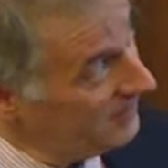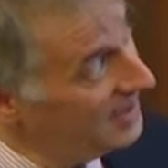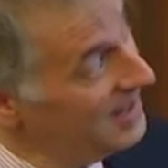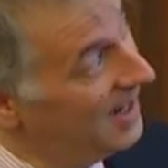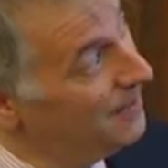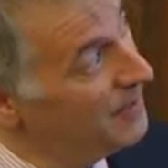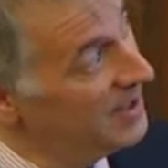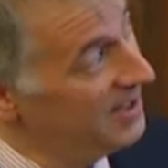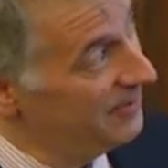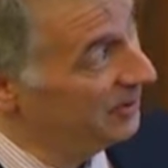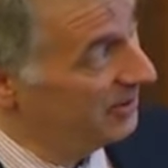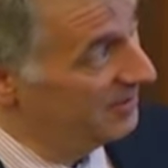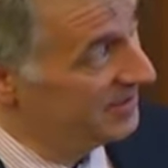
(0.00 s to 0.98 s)
non
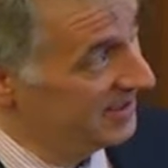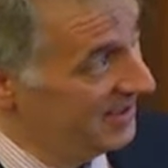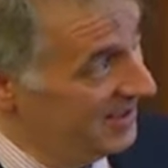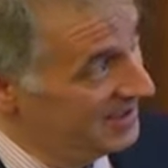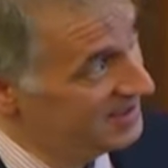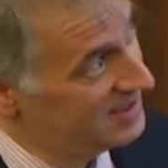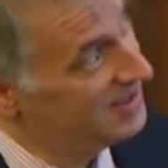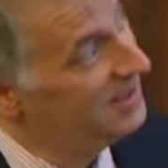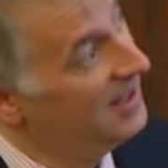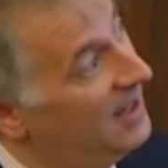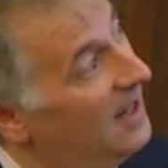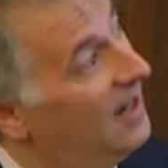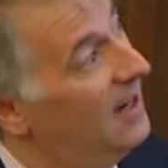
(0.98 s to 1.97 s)
behavioral MCS,
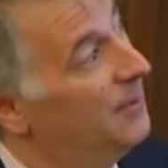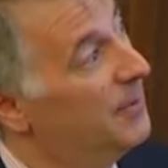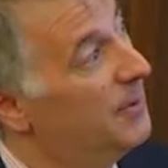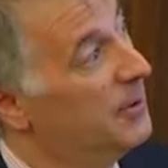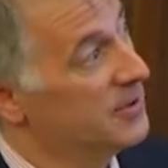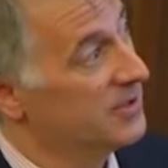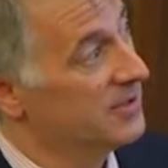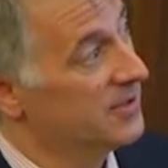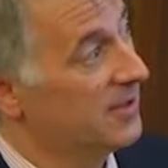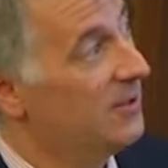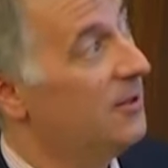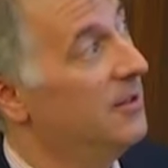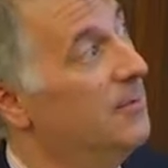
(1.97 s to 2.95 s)
uh, proposals to
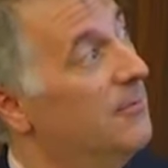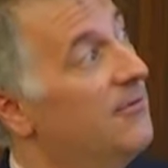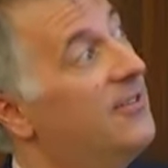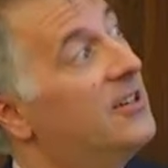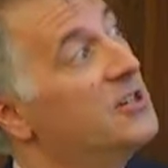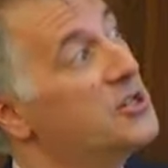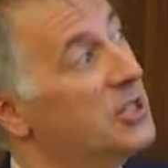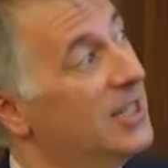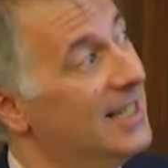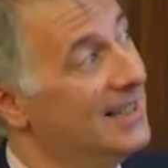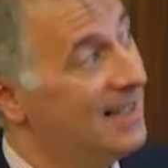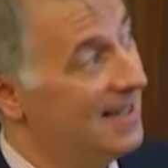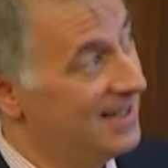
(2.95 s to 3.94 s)
call them functionally
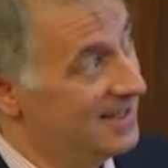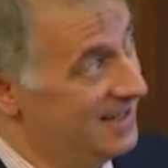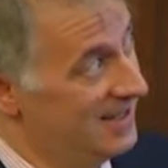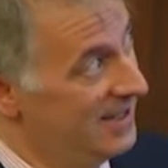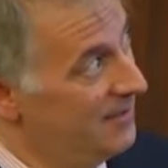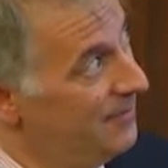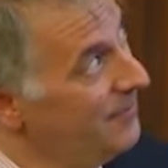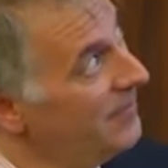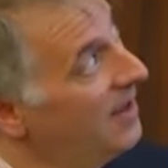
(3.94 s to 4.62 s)
locked in.